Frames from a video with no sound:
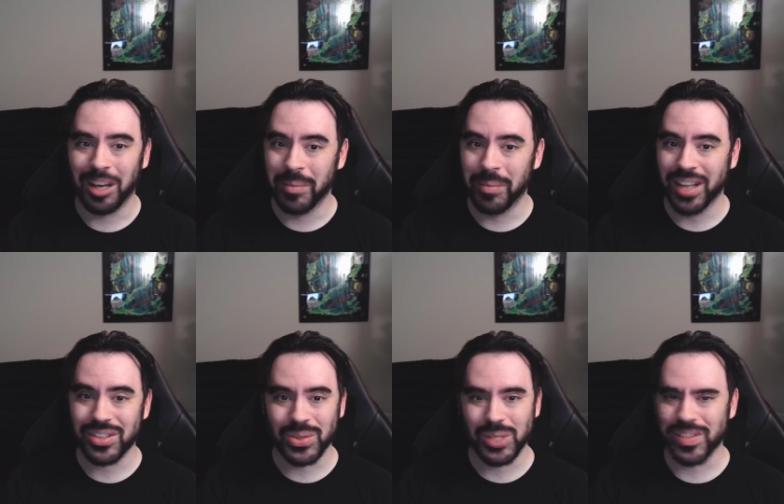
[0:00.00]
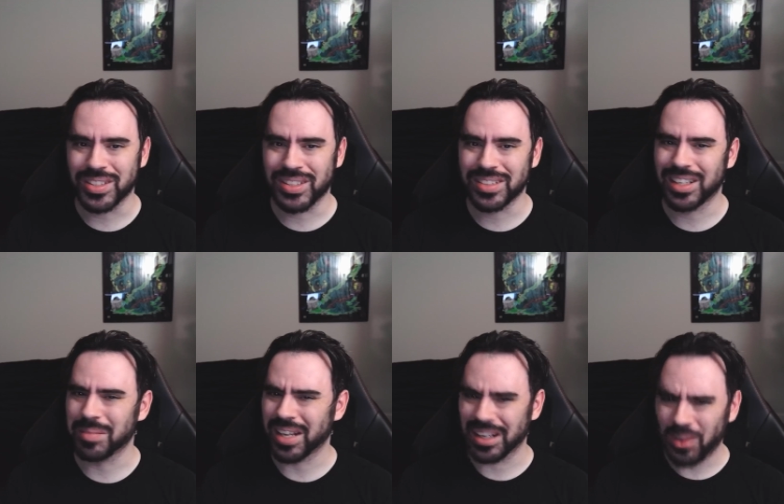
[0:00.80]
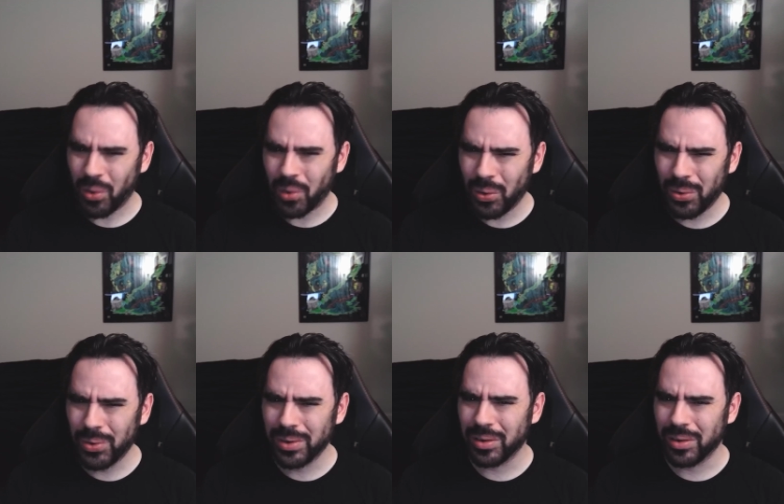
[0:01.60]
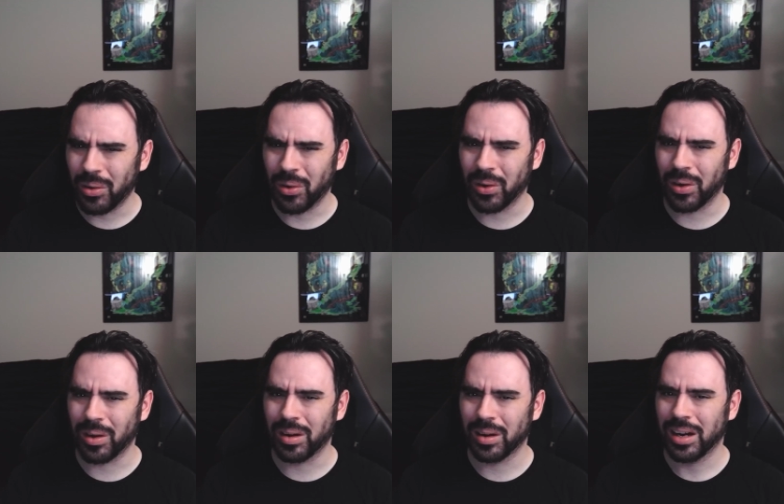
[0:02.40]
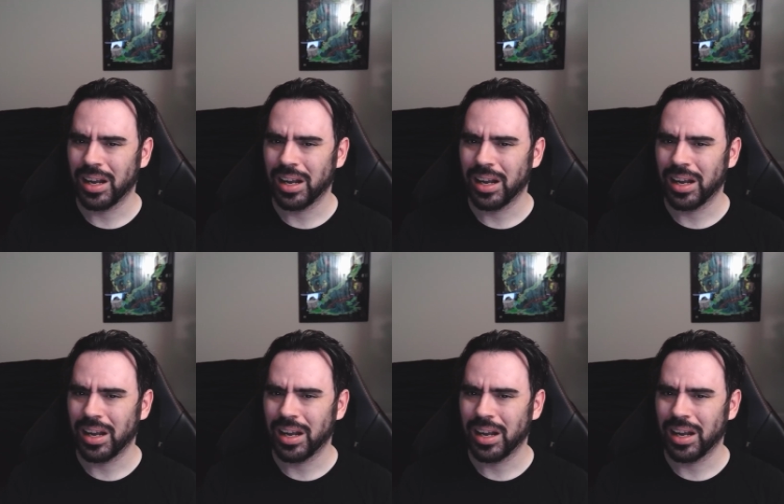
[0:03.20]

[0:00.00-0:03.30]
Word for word: I'm not sure if it's just that I'm getting old or